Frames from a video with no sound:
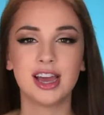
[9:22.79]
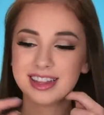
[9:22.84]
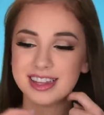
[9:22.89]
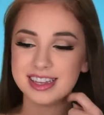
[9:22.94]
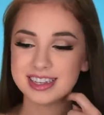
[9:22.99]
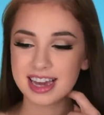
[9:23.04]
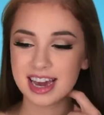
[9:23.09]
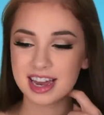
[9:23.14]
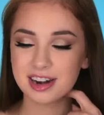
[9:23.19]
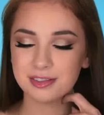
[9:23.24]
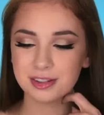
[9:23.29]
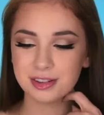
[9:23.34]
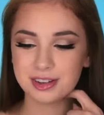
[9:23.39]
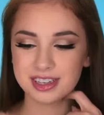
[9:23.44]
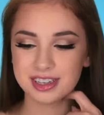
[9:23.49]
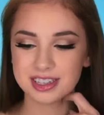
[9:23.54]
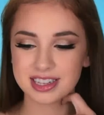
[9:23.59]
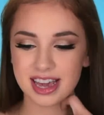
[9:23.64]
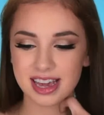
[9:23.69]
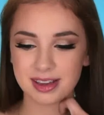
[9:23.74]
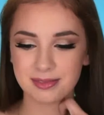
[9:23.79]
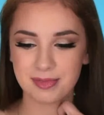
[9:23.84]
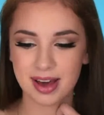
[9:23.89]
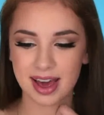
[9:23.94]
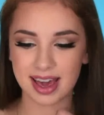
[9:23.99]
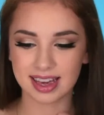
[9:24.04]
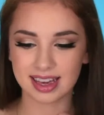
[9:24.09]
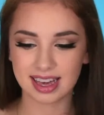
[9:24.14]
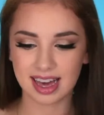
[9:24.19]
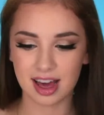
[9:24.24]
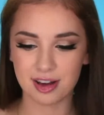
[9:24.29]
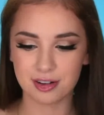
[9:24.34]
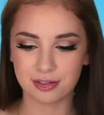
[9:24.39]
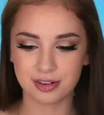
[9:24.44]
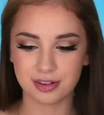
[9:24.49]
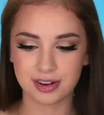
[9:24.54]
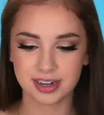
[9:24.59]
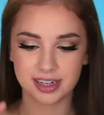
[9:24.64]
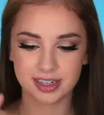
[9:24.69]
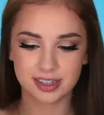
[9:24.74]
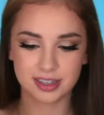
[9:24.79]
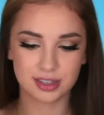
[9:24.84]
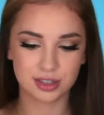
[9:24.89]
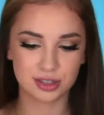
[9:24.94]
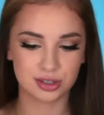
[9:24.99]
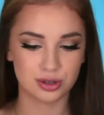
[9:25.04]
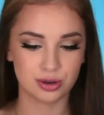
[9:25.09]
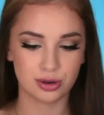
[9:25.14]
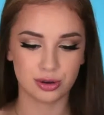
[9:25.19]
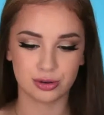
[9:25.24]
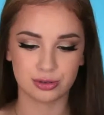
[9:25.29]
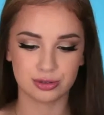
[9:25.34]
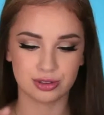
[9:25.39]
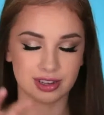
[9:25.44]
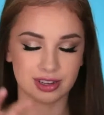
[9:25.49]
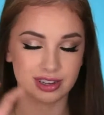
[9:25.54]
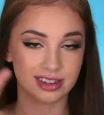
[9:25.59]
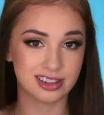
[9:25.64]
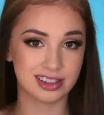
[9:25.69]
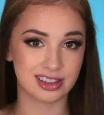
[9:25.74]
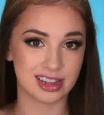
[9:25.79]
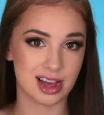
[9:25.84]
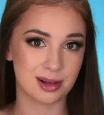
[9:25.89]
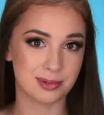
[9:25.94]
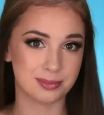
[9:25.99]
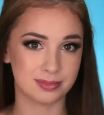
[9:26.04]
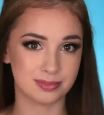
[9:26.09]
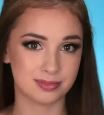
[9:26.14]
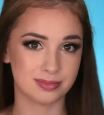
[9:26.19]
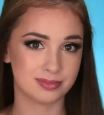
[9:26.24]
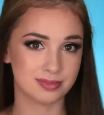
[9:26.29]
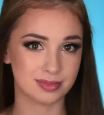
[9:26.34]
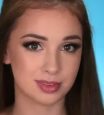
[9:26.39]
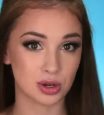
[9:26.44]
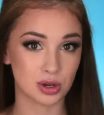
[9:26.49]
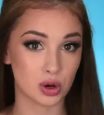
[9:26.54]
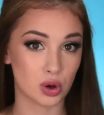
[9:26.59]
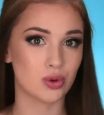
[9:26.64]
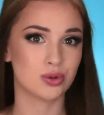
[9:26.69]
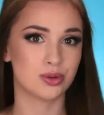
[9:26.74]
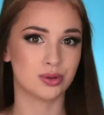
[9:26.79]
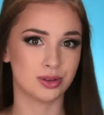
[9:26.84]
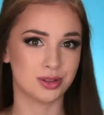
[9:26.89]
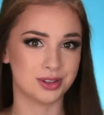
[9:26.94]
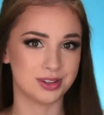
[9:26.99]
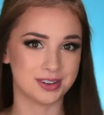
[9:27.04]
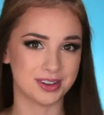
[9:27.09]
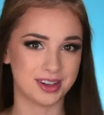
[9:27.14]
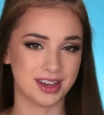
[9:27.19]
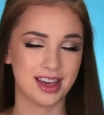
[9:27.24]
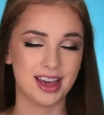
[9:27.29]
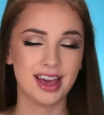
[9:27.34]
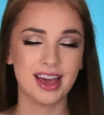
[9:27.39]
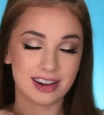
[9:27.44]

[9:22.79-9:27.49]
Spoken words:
This kind of look is like my comfort zone glam go-to look.